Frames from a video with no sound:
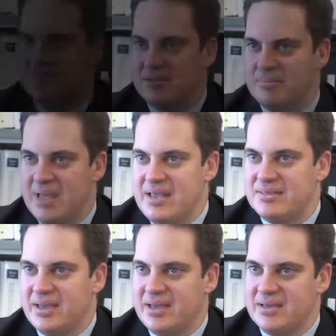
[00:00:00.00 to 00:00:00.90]
The
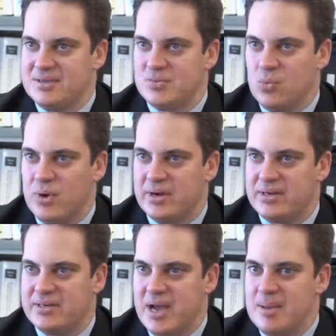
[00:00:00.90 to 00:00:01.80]
main thing is what
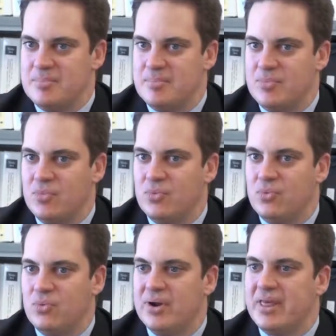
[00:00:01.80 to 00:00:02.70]

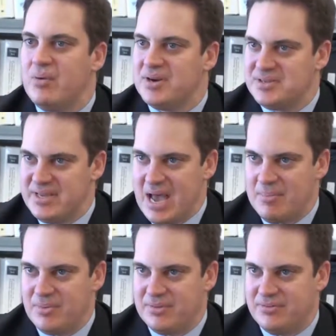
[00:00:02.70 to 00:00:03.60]
do they want to see
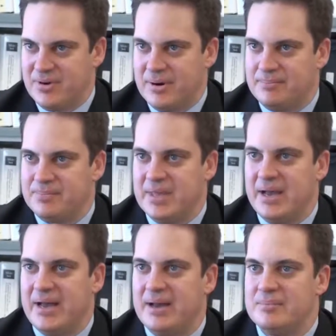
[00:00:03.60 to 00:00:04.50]
happen with the farm?
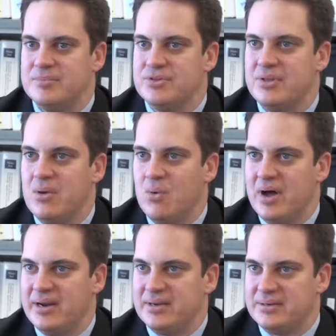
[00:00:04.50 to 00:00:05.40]
Do they
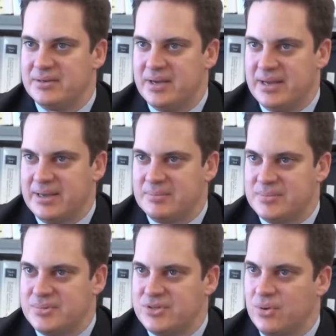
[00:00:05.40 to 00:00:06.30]
want
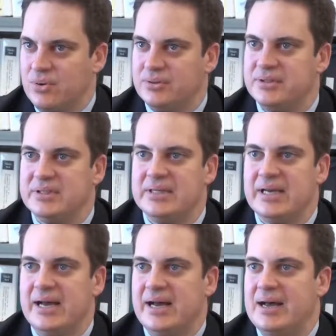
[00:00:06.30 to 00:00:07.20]
it sold?
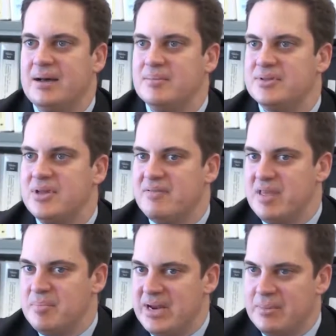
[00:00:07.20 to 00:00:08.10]
Have
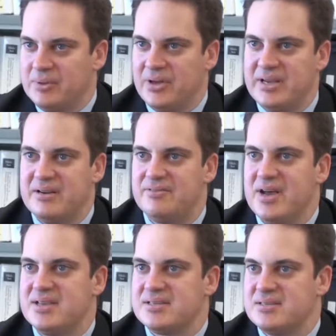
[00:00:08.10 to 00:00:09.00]
they been able to
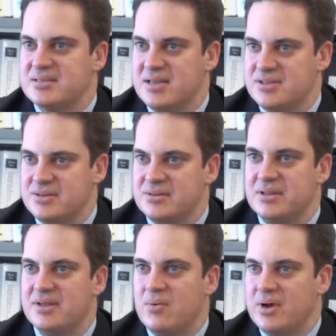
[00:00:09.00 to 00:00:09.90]
identify a successor
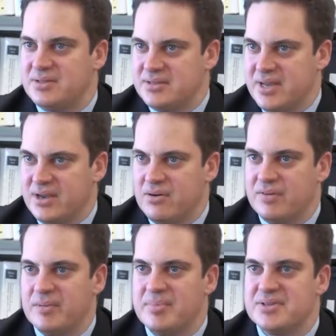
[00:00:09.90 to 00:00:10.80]
that they want to take
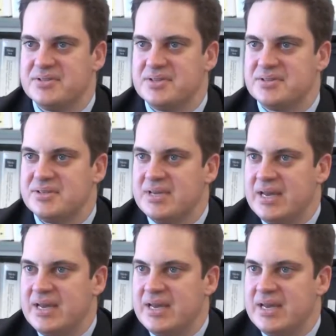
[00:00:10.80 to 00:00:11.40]
over the business,